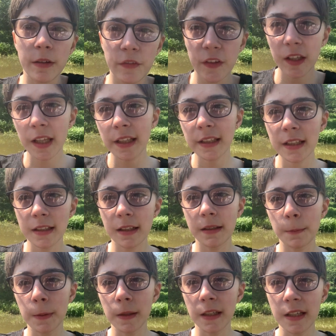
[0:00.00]
They feel like that
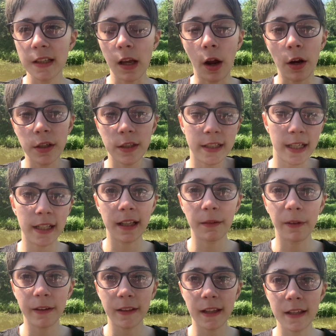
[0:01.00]
the police aren't dealing
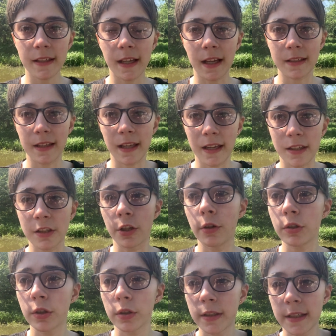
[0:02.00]
with this as a
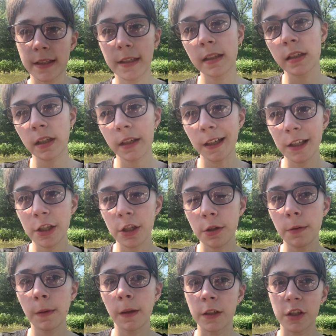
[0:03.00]
social distancing
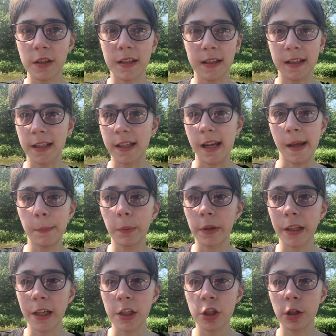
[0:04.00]
issue and just as a
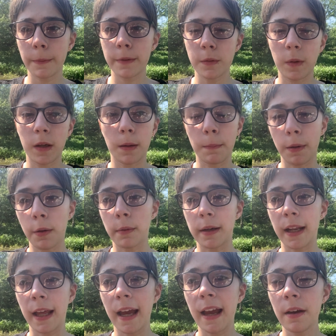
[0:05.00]
neighbouring issue between a boat
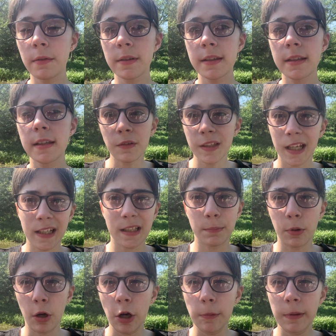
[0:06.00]
and a house. I think it's
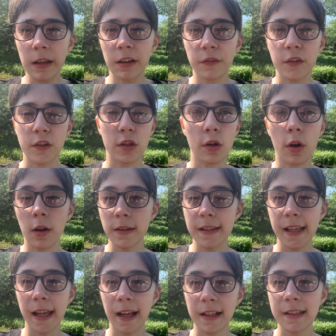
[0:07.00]
appropriate to
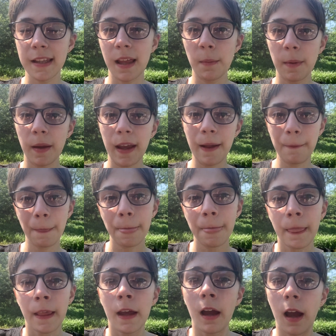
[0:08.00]
contact them again
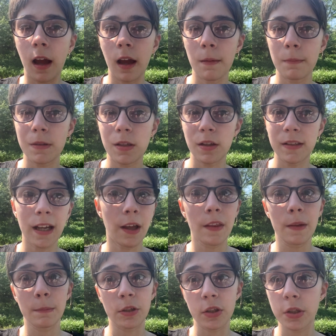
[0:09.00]
to tell
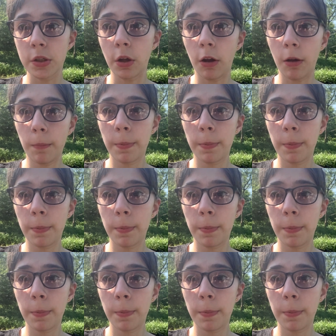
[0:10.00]
them to stop.